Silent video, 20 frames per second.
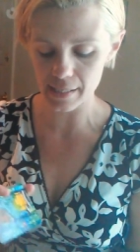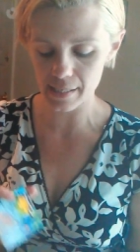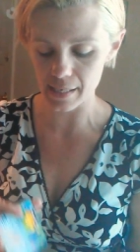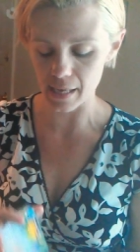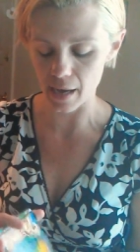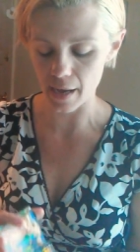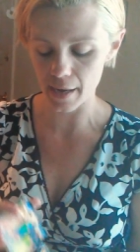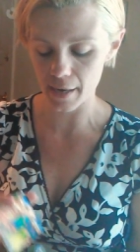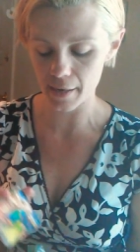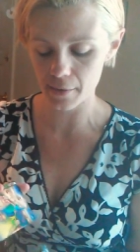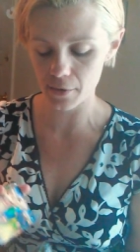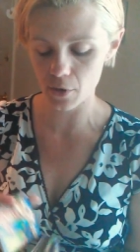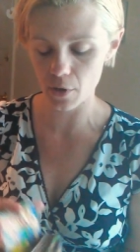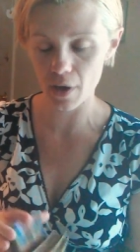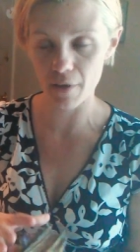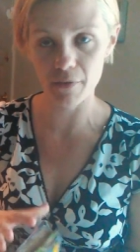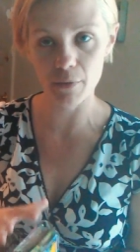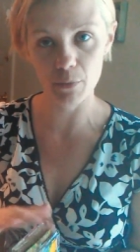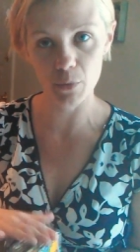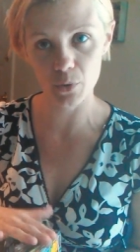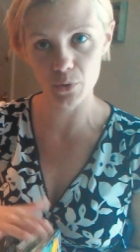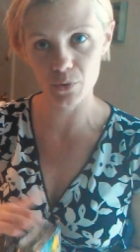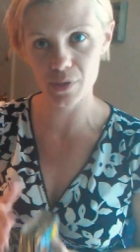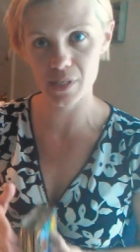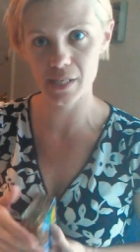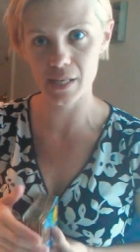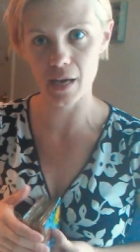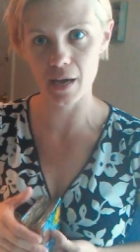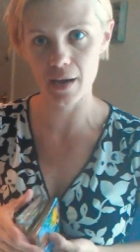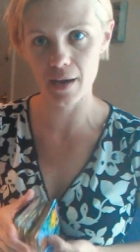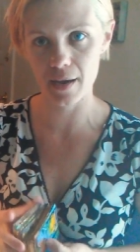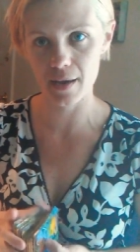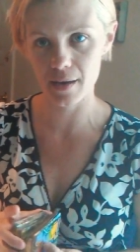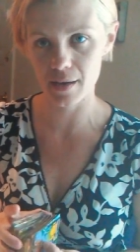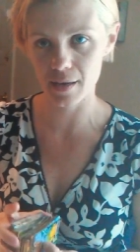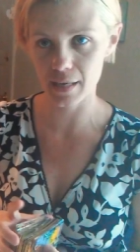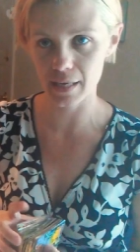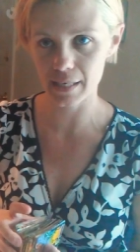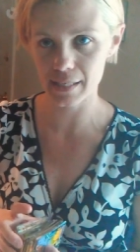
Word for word: sign. You have a moon sign and an